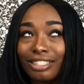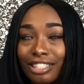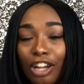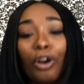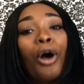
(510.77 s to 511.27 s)

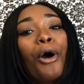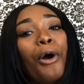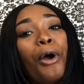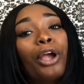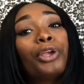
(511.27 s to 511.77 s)
So
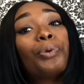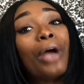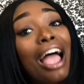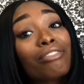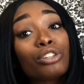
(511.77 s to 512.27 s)
you
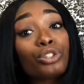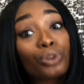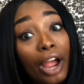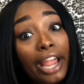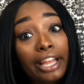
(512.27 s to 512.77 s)
have to
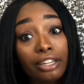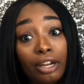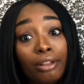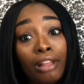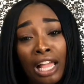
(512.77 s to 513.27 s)
try it,
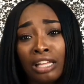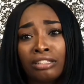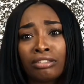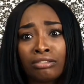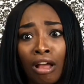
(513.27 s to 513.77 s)
though. Like,
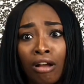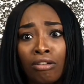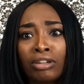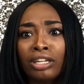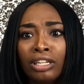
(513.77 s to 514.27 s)
it's so
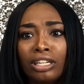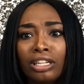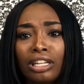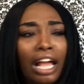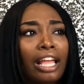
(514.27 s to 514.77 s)

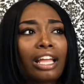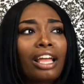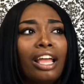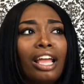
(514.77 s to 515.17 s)
good. Like,